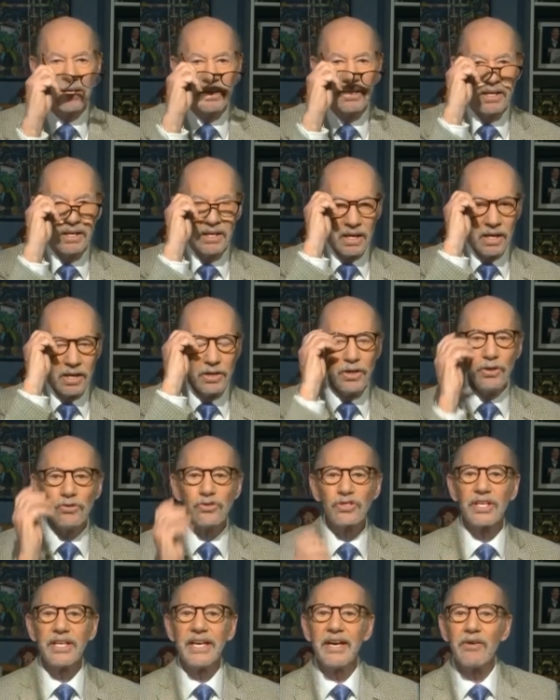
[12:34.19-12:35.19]
I agree with
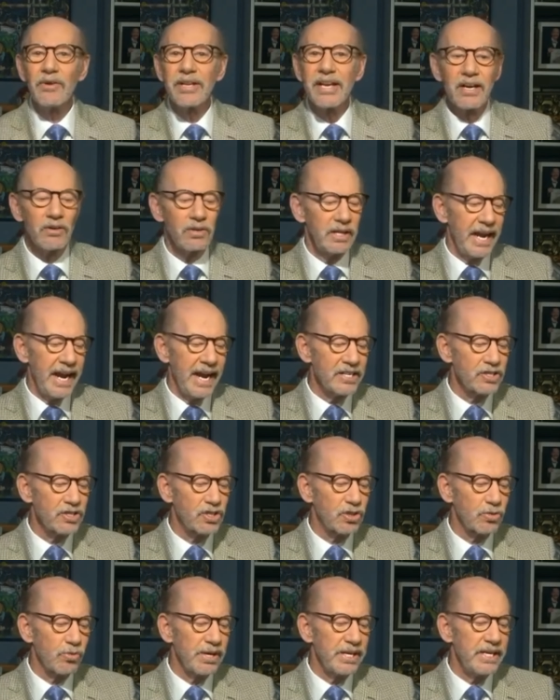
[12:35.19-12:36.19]
Houston, you. Houston, here are their
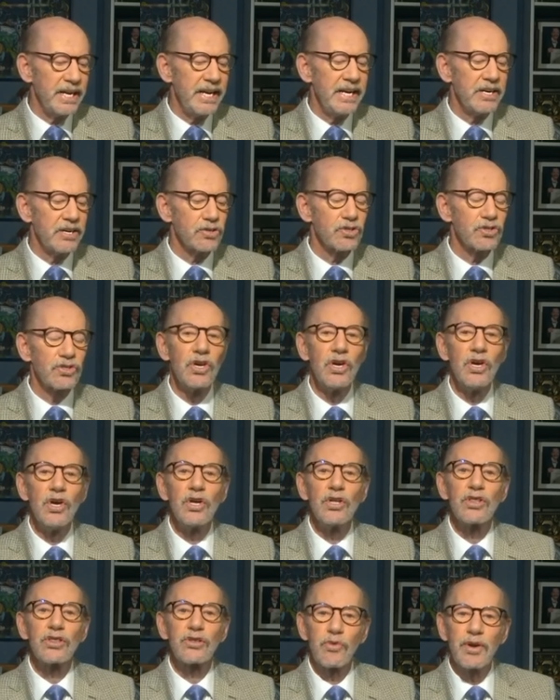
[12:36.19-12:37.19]
last three years
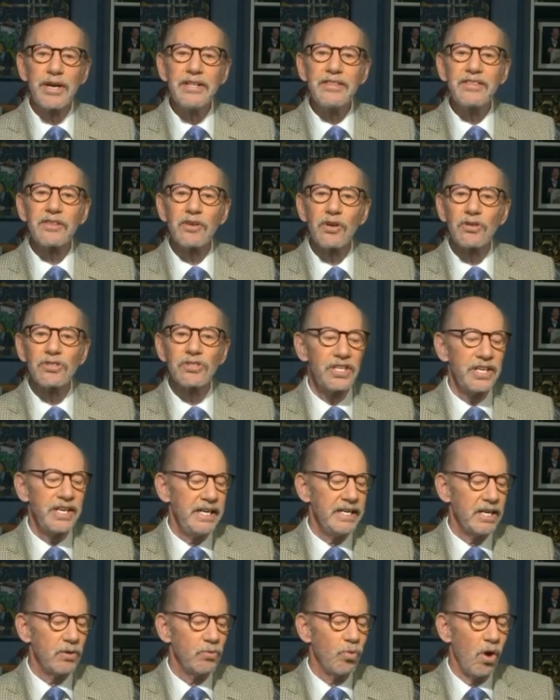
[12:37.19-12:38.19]
3
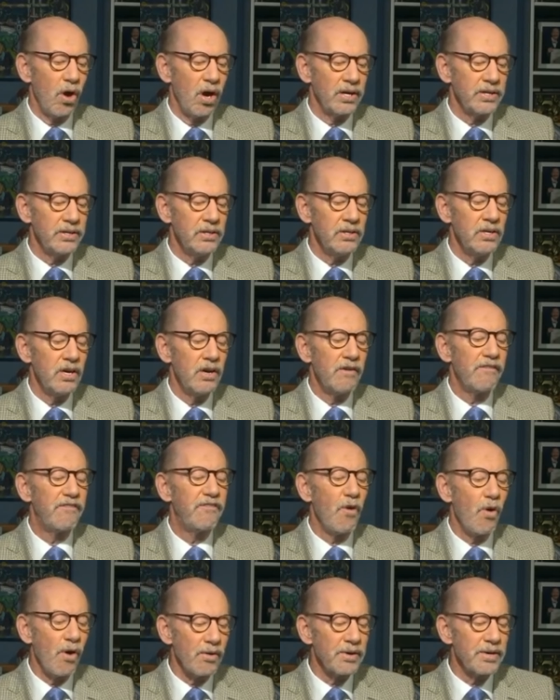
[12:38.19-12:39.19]
13 and 1,
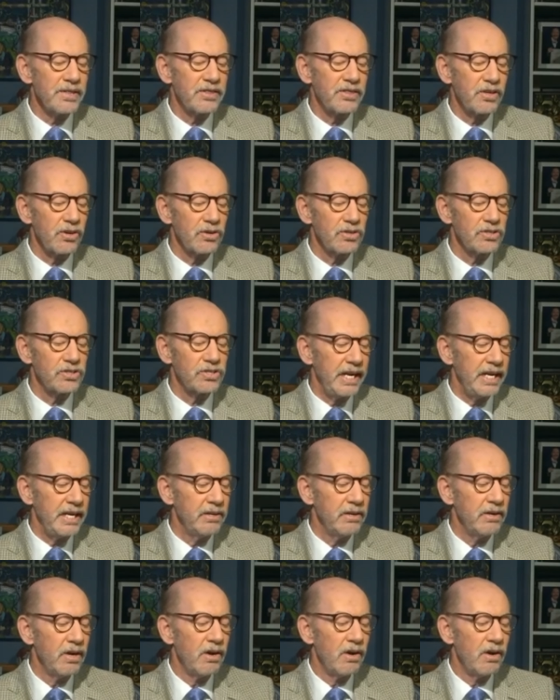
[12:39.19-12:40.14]
4 and 13